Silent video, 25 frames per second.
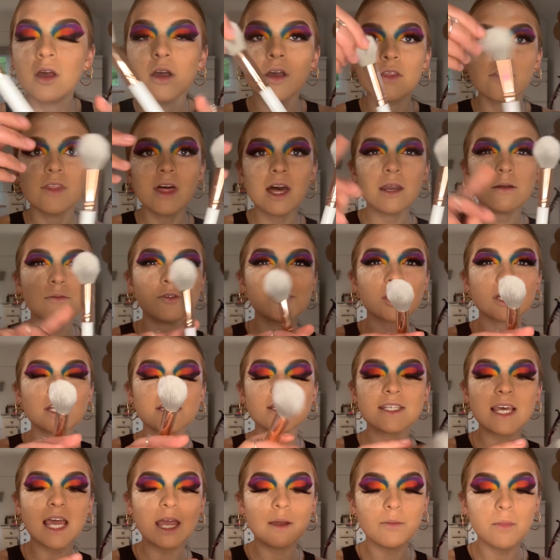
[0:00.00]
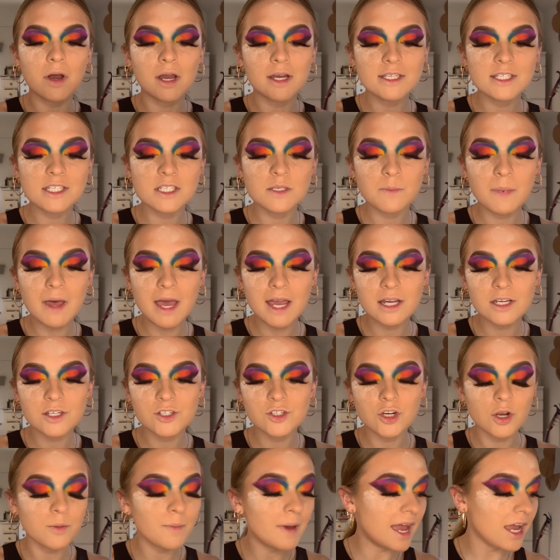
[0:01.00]
Then I'm just going to take my
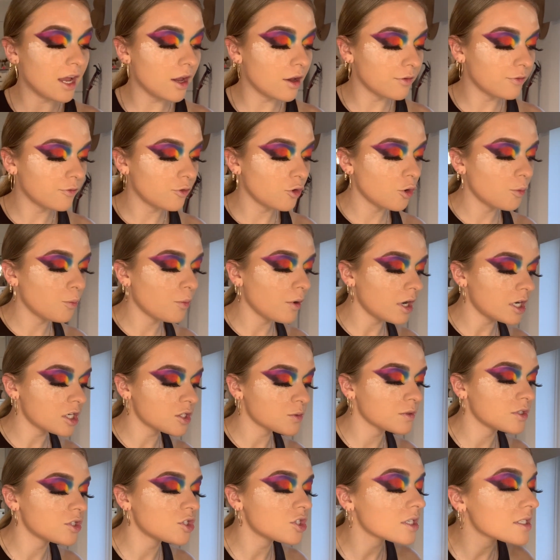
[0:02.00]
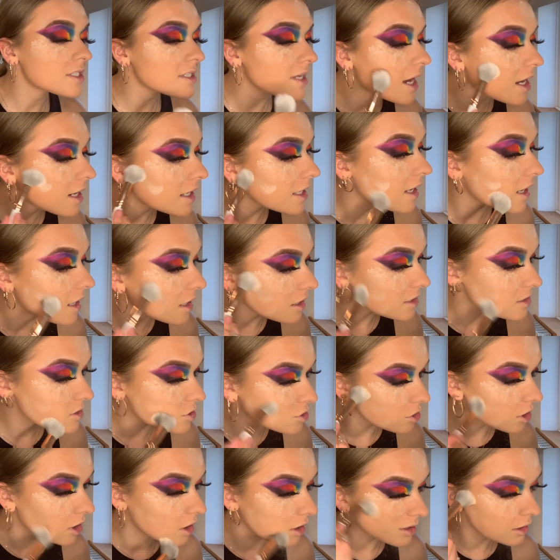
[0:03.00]
Spectrum AO4 brush with just any
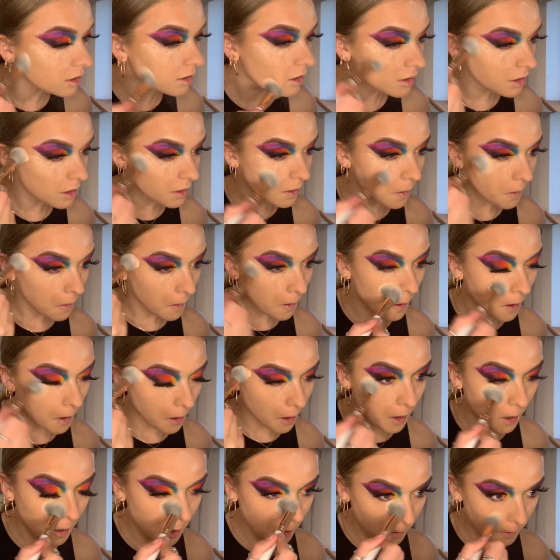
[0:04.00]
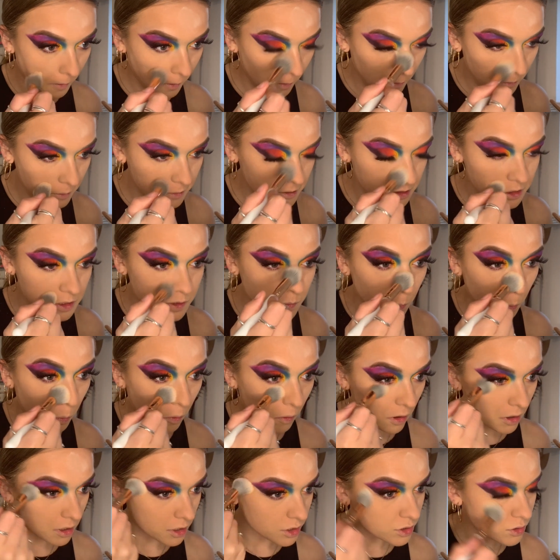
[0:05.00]
extra and just
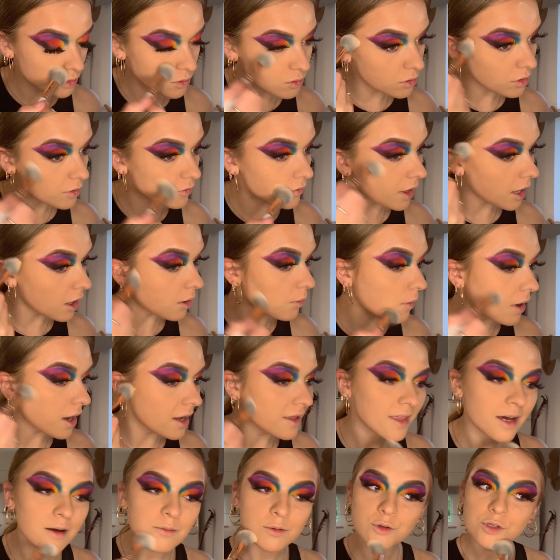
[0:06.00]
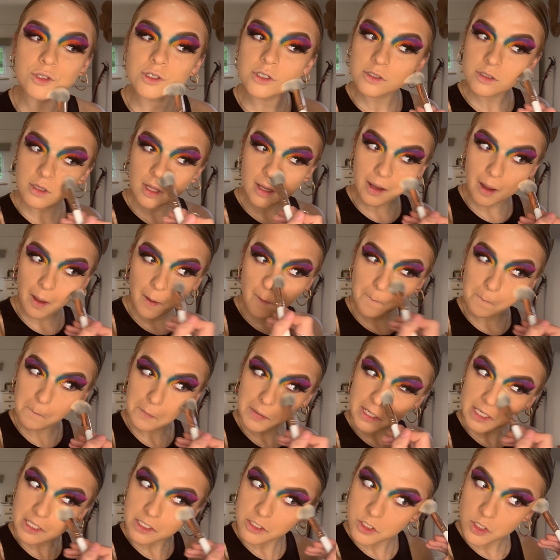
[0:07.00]
brush all of that away. That was just like a
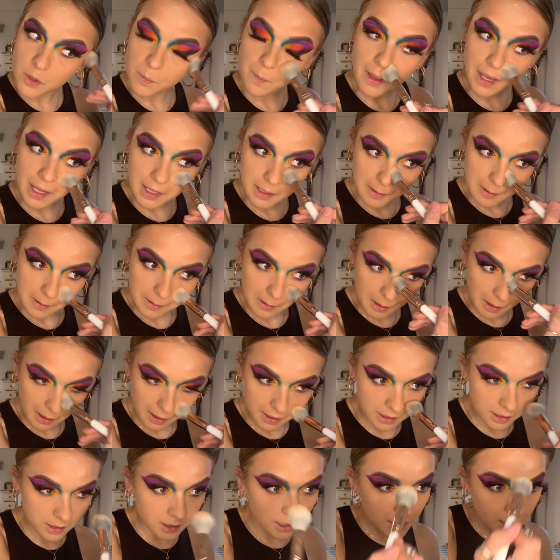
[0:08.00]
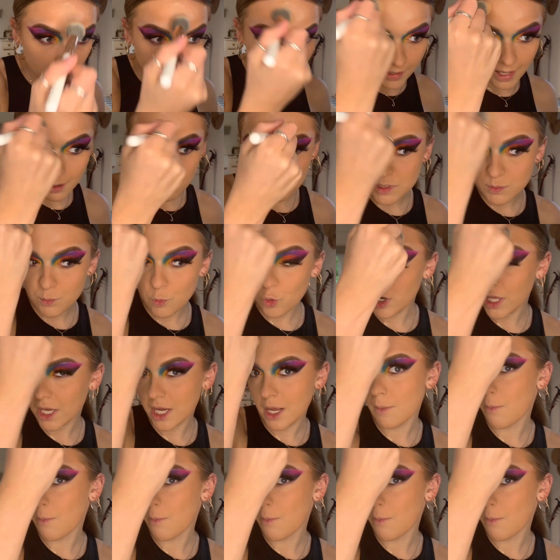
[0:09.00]
miniature bake. Like, that was more like a